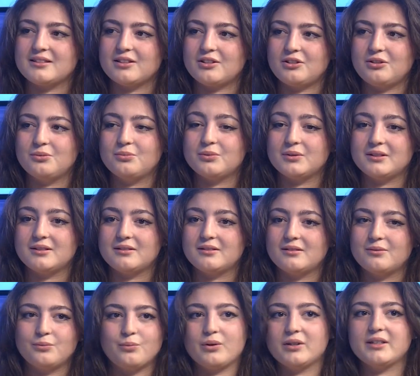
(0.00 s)
that you
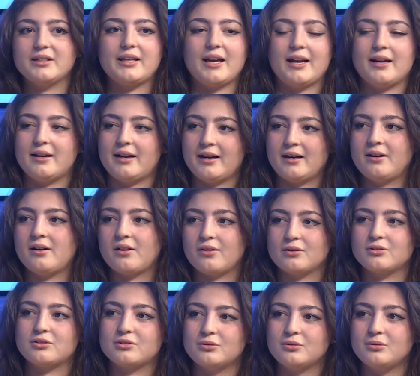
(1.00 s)
wouldn't get at
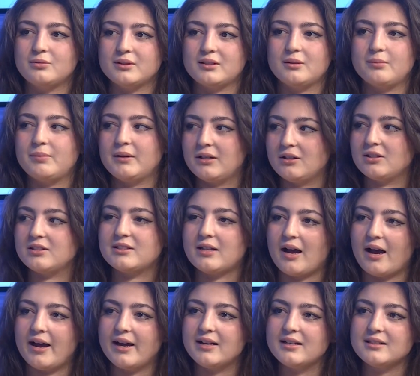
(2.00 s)
another school with a bigger
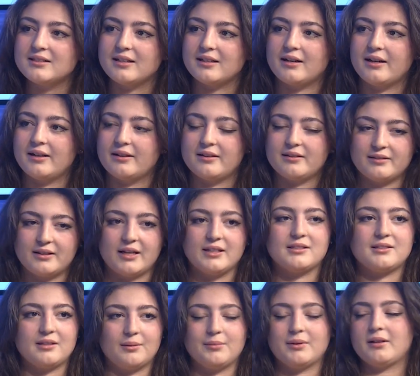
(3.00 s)
size, and
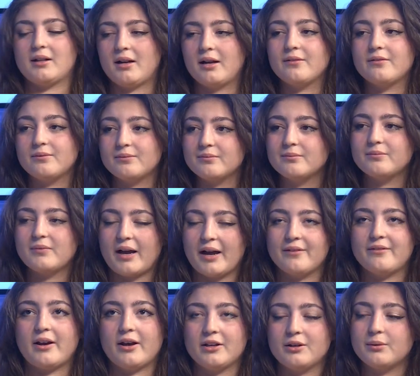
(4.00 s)
that's something that I
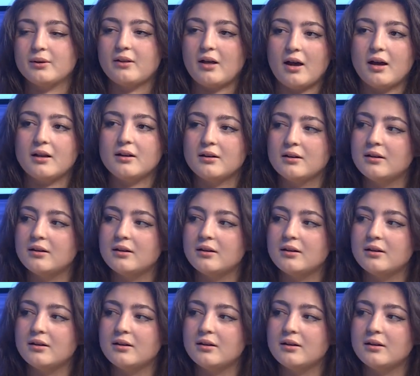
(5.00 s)
value a lot.